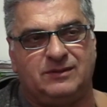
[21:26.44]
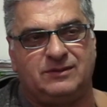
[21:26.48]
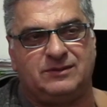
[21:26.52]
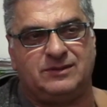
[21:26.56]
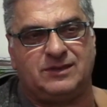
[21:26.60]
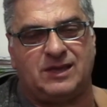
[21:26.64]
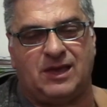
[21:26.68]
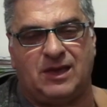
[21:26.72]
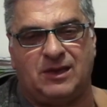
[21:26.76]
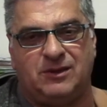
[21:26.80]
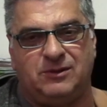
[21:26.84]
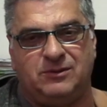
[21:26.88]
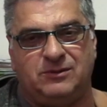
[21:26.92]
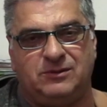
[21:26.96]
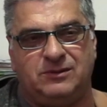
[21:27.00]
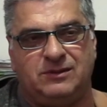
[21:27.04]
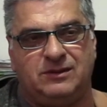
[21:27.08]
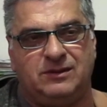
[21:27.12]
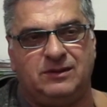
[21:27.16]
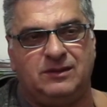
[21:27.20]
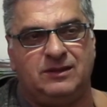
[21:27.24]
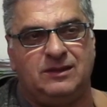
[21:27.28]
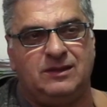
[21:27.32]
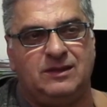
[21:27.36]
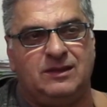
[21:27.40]
tone,
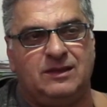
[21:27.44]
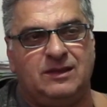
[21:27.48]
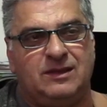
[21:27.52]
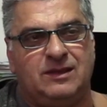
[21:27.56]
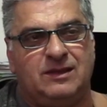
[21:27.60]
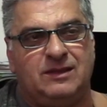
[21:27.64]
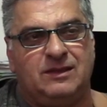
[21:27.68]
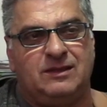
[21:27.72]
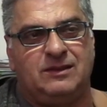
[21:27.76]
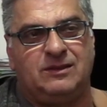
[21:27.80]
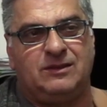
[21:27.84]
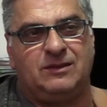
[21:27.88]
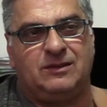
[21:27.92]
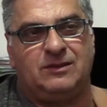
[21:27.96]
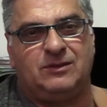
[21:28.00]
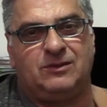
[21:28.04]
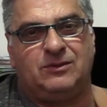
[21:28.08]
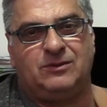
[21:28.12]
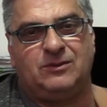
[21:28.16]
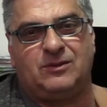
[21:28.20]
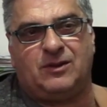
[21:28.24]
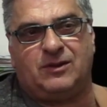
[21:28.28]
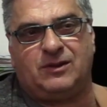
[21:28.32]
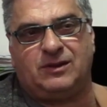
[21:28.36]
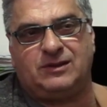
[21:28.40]

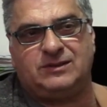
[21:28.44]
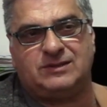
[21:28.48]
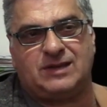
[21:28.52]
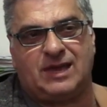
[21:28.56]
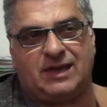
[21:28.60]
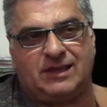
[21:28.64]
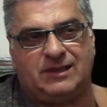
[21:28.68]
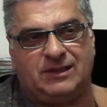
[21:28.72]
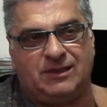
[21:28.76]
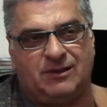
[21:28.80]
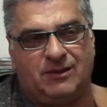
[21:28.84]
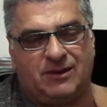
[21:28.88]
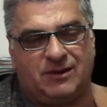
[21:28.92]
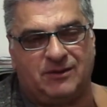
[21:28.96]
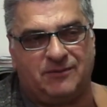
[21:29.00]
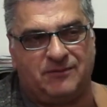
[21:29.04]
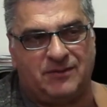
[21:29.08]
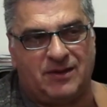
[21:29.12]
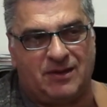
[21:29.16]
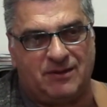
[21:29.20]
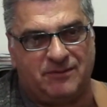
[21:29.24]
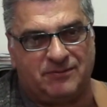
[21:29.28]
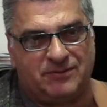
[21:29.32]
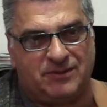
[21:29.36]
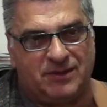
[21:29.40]
not exactly like a
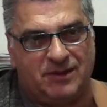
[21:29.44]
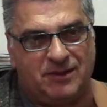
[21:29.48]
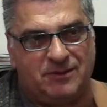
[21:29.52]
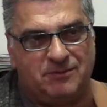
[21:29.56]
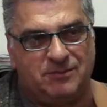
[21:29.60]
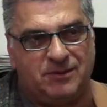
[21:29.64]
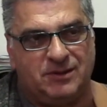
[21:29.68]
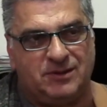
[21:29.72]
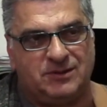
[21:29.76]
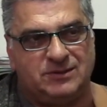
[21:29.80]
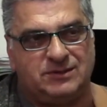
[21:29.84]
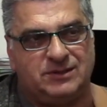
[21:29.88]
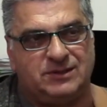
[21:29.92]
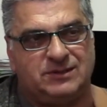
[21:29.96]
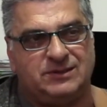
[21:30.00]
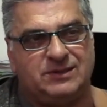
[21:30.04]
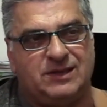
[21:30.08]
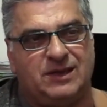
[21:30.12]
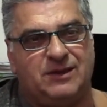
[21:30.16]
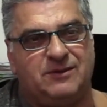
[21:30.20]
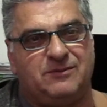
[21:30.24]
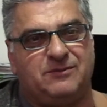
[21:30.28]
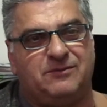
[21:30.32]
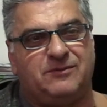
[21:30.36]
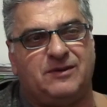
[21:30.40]
valve tone because there's
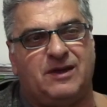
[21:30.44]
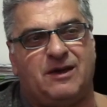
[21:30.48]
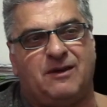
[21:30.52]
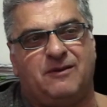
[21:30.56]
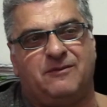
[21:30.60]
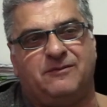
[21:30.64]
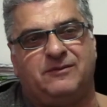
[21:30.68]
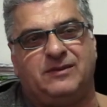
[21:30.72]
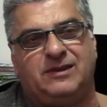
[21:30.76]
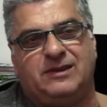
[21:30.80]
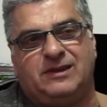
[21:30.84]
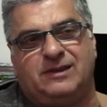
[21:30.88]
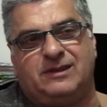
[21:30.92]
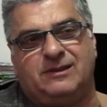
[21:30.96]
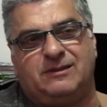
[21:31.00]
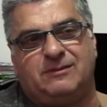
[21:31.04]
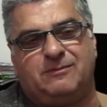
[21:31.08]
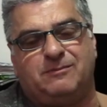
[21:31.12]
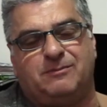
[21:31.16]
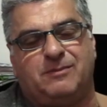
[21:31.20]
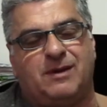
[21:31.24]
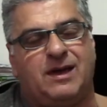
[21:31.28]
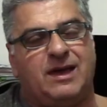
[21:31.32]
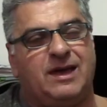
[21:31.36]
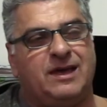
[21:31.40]
no valve in
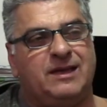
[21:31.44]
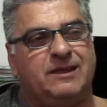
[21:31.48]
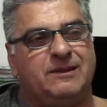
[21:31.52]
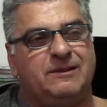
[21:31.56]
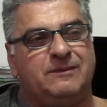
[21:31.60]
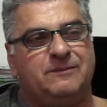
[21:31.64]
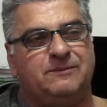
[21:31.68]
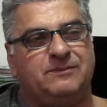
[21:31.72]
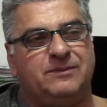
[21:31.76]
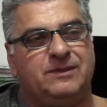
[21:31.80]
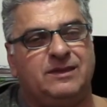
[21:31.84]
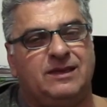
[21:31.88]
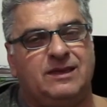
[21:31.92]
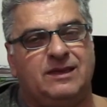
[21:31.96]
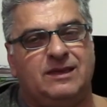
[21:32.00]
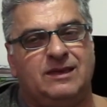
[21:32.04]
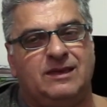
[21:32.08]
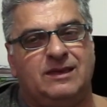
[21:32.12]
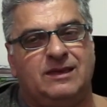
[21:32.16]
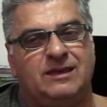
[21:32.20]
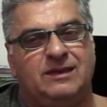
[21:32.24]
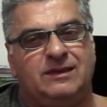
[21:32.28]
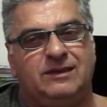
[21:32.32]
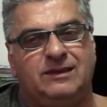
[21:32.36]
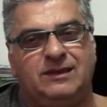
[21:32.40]
it, but
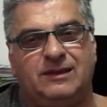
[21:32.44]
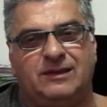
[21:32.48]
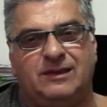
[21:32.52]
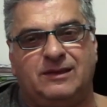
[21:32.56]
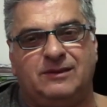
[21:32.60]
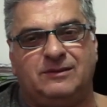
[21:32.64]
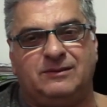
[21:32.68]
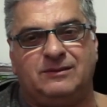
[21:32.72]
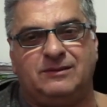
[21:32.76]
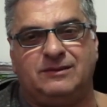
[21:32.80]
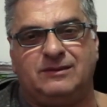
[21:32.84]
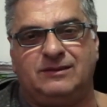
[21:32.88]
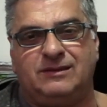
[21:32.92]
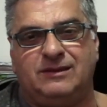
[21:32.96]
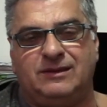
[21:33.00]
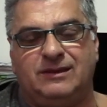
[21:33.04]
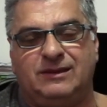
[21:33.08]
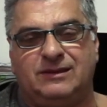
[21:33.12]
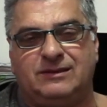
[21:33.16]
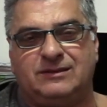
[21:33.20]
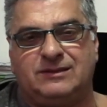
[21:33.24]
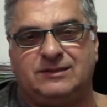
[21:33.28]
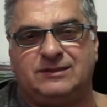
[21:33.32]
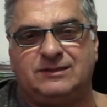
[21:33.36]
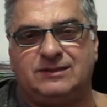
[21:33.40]
you know,
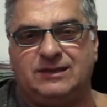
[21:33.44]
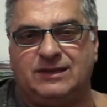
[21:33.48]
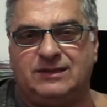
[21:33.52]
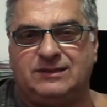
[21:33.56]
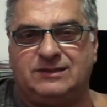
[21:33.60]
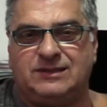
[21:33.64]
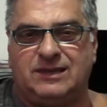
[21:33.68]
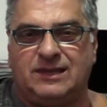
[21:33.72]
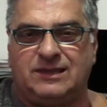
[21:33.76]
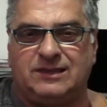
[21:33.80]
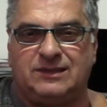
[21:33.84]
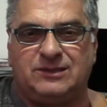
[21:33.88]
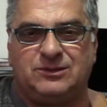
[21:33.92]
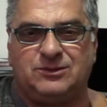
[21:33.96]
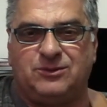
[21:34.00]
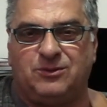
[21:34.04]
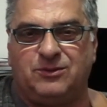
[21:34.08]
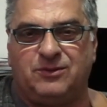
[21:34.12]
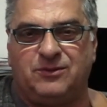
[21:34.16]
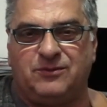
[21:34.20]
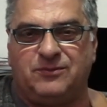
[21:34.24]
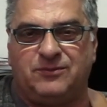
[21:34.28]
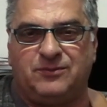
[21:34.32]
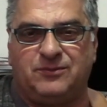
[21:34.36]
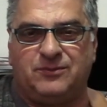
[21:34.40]
it's at
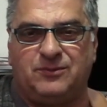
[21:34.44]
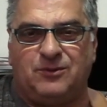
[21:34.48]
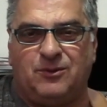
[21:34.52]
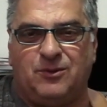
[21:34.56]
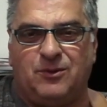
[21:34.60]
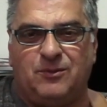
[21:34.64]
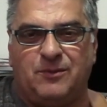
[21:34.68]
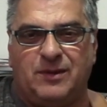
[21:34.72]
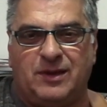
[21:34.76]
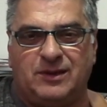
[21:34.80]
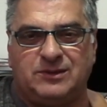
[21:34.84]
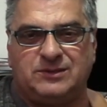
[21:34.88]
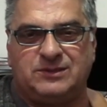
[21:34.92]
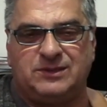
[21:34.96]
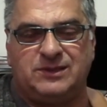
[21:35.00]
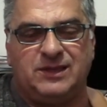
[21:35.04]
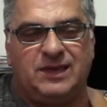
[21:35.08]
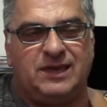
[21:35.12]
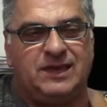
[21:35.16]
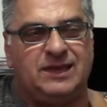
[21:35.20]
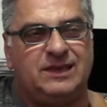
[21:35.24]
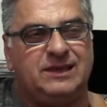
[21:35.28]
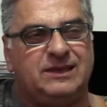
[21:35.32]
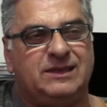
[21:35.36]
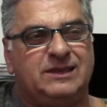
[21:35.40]
sort of almost
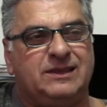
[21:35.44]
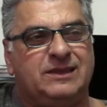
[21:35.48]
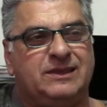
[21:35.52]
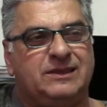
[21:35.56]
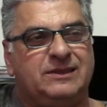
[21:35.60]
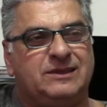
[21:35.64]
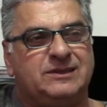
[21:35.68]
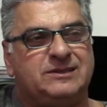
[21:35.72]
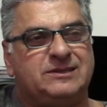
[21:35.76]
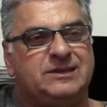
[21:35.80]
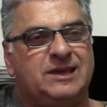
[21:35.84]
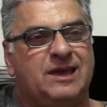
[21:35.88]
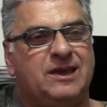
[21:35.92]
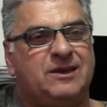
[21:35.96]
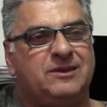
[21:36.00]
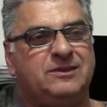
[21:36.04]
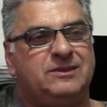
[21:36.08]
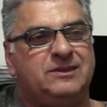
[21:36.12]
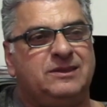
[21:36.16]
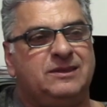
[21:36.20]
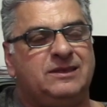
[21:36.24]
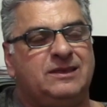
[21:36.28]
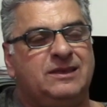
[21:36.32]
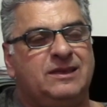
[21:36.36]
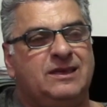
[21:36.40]
there, the
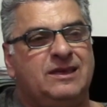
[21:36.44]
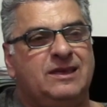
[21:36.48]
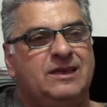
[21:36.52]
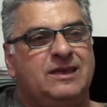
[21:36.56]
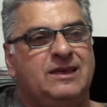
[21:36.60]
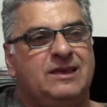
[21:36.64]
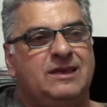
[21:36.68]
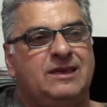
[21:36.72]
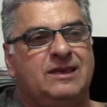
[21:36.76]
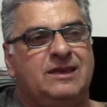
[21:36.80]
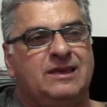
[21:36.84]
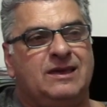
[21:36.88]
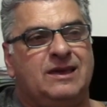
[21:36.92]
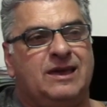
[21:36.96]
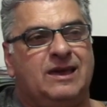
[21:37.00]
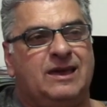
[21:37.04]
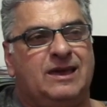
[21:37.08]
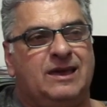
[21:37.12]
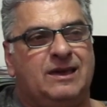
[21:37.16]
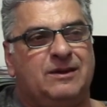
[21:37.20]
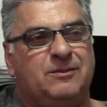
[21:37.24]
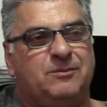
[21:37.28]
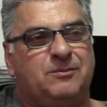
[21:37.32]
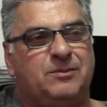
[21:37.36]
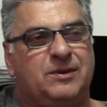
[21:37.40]
sound.
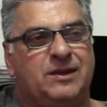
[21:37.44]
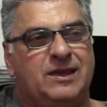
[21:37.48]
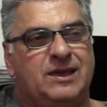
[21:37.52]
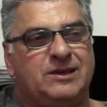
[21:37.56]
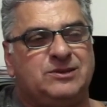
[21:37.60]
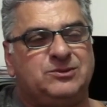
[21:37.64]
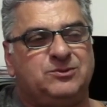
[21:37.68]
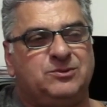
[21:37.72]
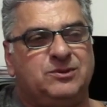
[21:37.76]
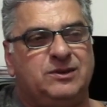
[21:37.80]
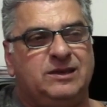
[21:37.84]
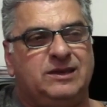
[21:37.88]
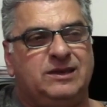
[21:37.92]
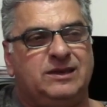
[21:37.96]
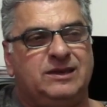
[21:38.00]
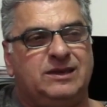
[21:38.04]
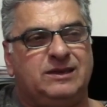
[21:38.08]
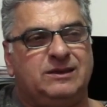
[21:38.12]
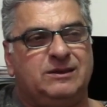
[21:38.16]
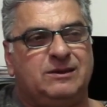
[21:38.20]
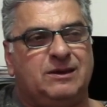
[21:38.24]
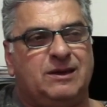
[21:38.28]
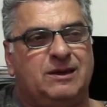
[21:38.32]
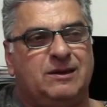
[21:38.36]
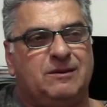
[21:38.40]
But as
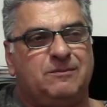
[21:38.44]
we